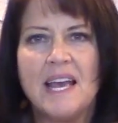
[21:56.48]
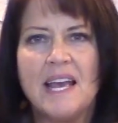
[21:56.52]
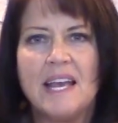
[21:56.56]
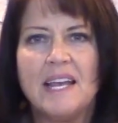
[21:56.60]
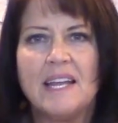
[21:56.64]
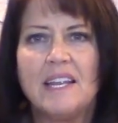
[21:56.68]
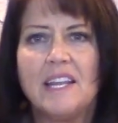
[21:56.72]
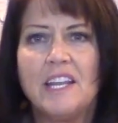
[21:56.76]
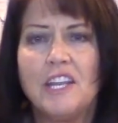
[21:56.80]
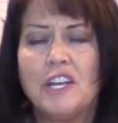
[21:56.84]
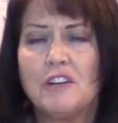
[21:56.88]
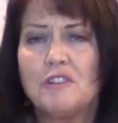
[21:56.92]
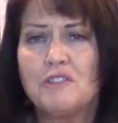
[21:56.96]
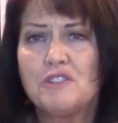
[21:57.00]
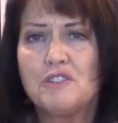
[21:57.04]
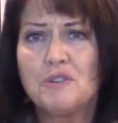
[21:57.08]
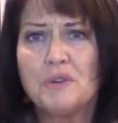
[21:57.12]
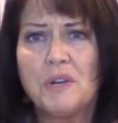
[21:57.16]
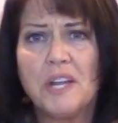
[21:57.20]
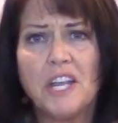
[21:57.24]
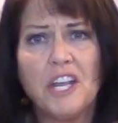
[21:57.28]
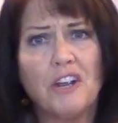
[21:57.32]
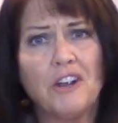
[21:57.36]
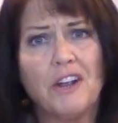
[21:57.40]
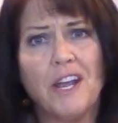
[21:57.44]
You know,
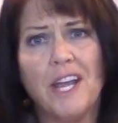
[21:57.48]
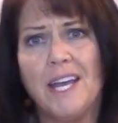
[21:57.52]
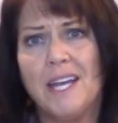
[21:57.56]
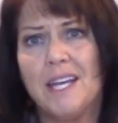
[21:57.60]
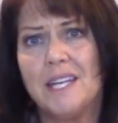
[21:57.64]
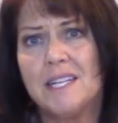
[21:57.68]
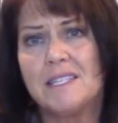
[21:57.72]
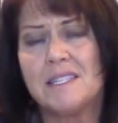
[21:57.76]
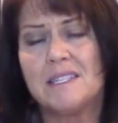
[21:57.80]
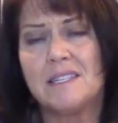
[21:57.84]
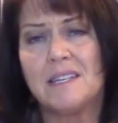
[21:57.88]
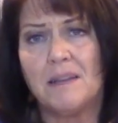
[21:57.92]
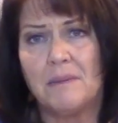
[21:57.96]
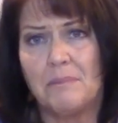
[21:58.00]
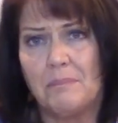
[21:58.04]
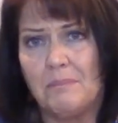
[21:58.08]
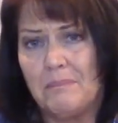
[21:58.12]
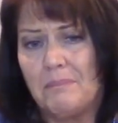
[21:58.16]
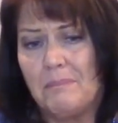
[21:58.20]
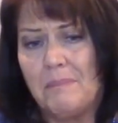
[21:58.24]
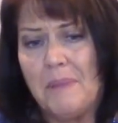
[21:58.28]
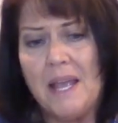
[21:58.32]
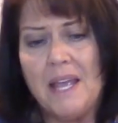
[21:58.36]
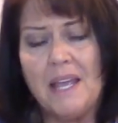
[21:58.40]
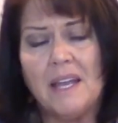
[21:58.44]
trick your kids.
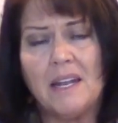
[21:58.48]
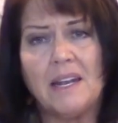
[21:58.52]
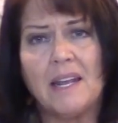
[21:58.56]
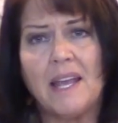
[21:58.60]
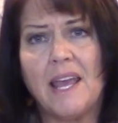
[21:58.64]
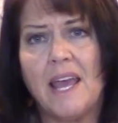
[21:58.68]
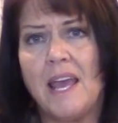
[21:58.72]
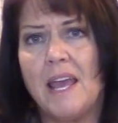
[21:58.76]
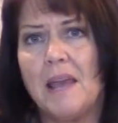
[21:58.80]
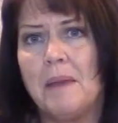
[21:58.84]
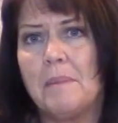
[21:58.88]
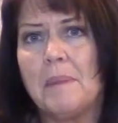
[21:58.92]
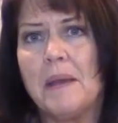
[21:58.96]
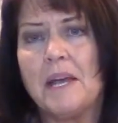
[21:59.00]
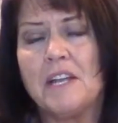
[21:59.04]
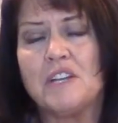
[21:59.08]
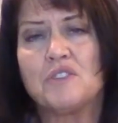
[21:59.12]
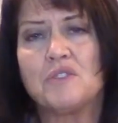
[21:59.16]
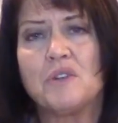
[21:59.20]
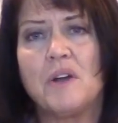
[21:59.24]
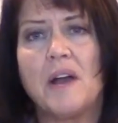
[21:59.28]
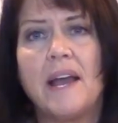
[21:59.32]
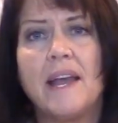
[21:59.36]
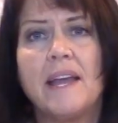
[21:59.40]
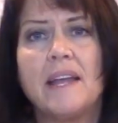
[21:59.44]
Make it a game and
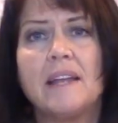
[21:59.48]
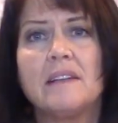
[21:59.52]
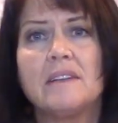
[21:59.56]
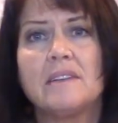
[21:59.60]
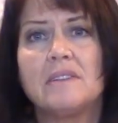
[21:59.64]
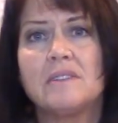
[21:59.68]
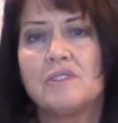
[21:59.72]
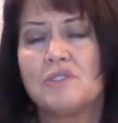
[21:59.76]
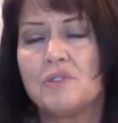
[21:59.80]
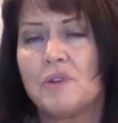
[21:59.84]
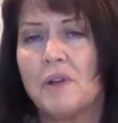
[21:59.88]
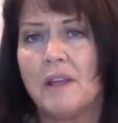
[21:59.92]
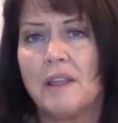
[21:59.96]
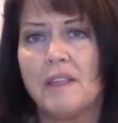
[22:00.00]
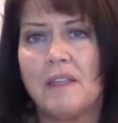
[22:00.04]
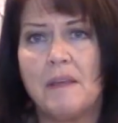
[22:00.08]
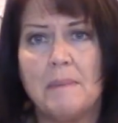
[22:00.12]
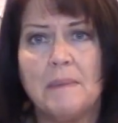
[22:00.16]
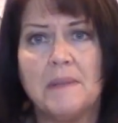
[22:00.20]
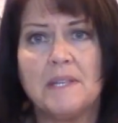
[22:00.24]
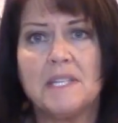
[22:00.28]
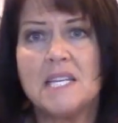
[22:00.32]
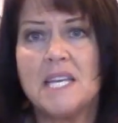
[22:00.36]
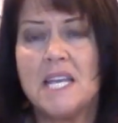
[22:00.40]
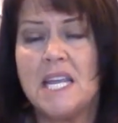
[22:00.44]
try and trick them
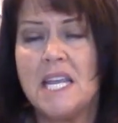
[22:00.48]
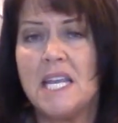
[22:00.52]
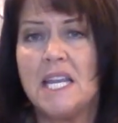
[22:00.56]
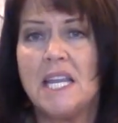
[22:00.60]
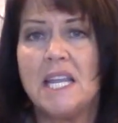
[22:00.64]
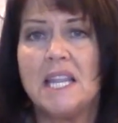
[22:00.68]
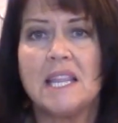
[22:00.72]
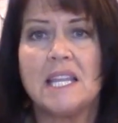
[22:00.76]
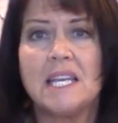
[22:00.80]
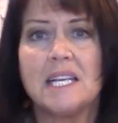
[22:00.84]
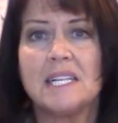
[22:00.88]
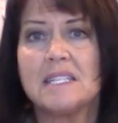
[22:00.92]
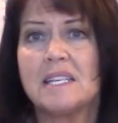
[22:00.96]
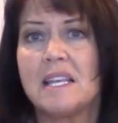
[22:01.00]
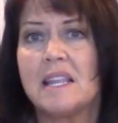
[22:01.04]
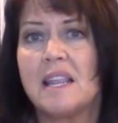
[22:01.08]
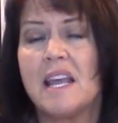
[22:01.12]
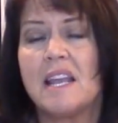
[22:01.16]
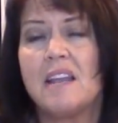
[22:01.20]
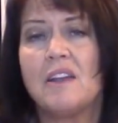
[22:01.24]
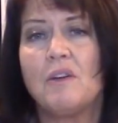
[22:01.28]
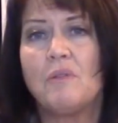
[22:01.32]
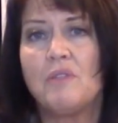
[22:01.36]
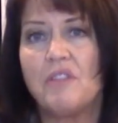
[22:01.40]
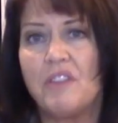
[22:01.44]
into eating things that they
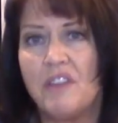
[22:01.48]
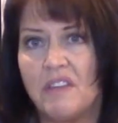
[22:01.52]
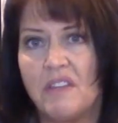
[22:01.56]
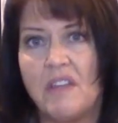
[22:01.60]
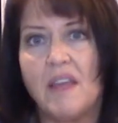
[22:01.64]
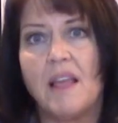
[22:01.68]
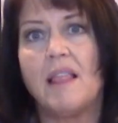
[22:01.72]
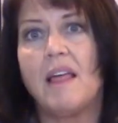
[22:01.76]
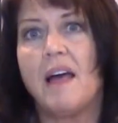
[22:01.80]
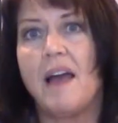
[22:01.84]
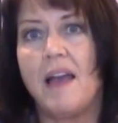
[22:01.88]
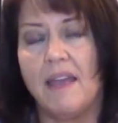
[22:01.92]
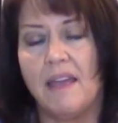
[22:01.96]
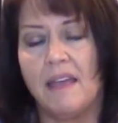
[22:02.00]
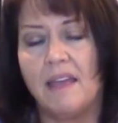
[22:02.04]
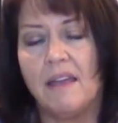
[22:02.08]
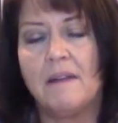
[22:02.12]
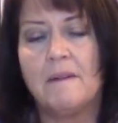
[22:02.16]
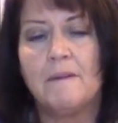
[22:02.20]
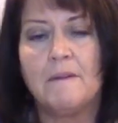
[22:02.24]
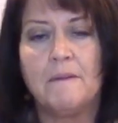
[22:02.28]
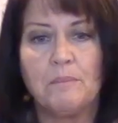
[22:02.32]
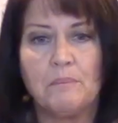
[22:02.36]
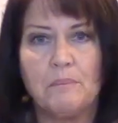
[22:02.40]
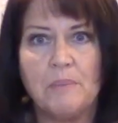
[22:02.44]
don't think they like.
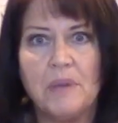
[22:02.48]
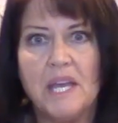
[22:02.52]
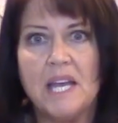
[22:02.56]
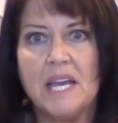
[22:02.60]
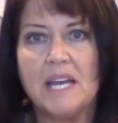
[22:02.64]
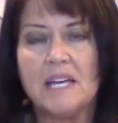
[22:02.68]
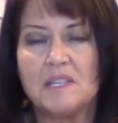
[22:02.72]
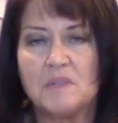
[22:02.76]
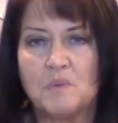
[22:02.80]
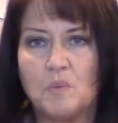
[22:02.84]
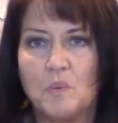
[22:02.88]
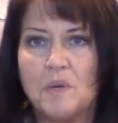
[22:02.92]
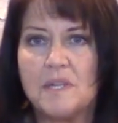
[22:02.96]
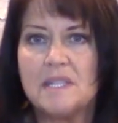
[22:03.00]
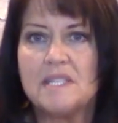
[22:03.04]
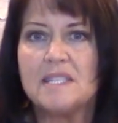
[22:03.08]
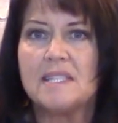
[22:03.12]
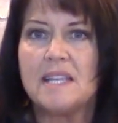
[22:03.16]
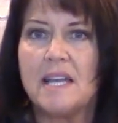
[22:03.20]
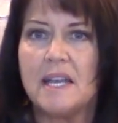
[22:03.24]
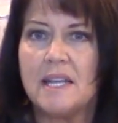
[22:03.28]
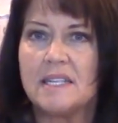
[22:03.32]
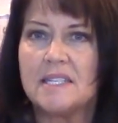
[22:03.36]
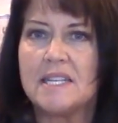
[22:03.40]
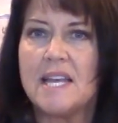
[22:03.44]
Because once
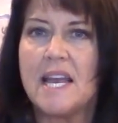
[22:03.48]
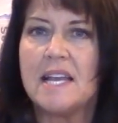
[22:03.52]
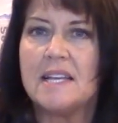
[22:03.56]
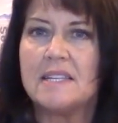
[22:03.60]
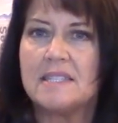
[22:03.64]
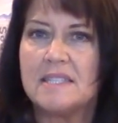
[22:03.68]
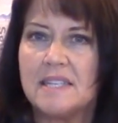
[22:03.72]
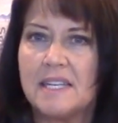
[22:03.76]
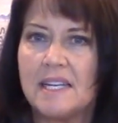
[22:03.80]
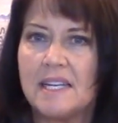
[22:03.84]
they taste it